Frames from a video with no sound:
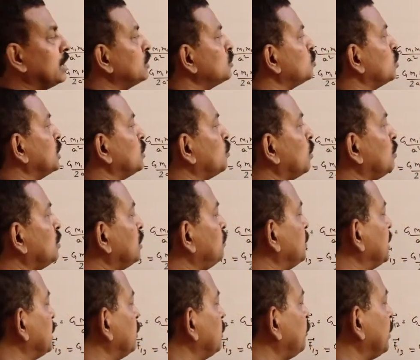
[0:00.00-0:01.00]
So it will be
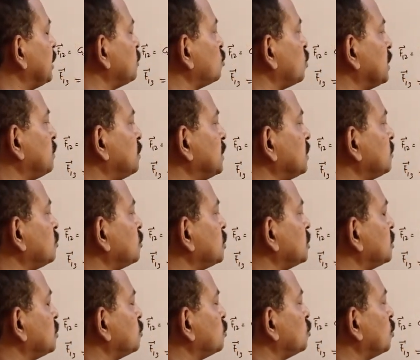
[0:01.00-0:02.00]
midway. So it means it
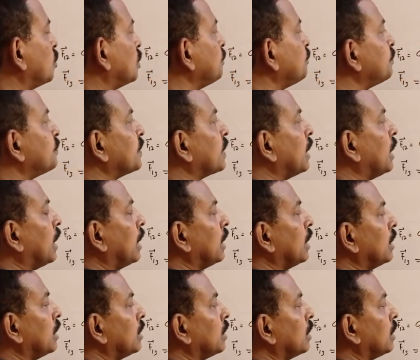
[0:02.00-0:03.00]
is your
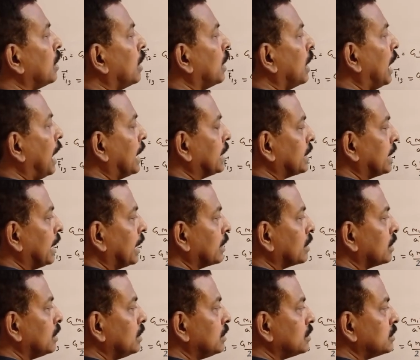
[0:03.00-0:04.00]
at an
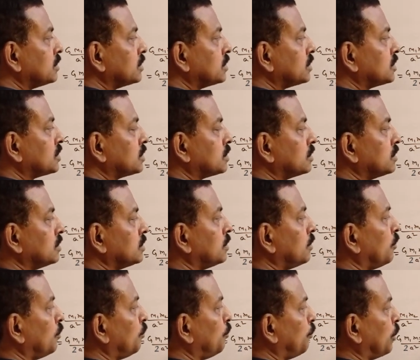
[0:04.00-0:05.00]
angle
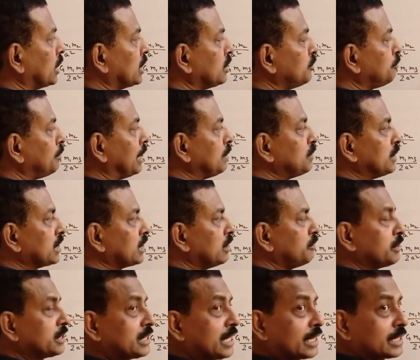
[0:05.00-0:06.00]
45 degree
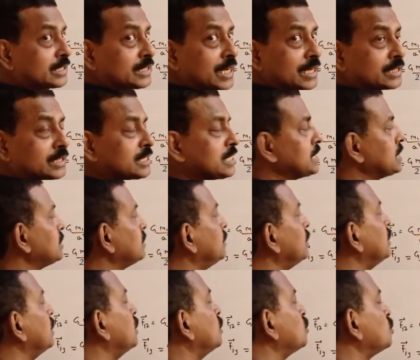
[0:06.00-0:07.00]
with x-axis.
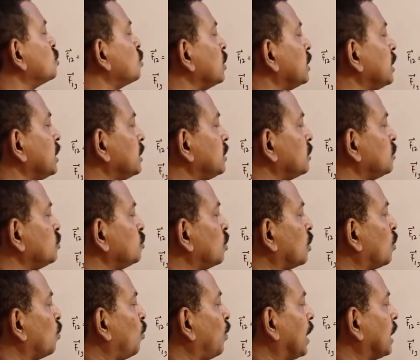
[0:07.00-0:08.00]
So it is
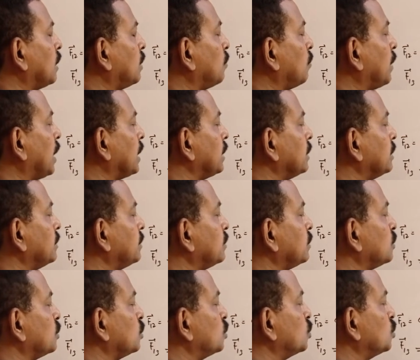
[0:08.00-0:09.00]
your 1 by
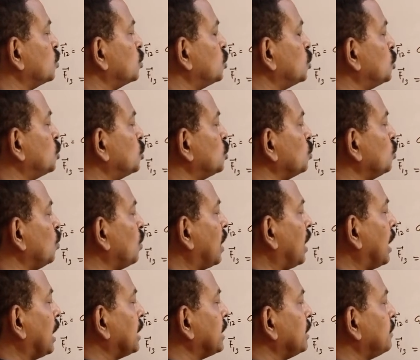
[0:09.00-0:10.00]
root
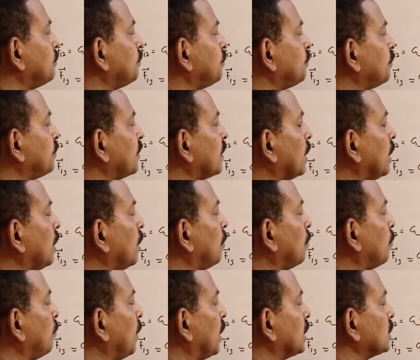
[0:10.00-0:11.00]
2I
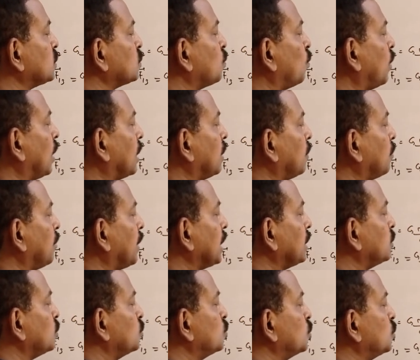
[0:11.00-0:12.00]
plus 1 by
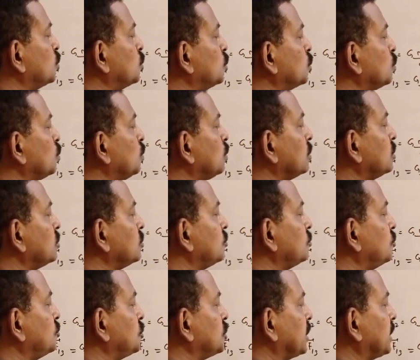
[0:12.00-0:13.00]
root
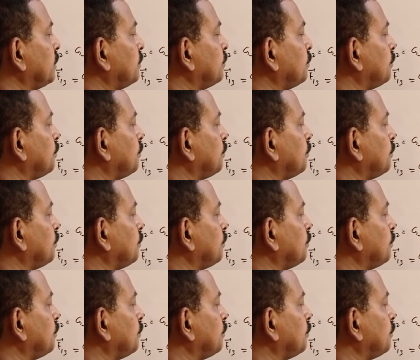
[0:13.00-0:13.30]
2J.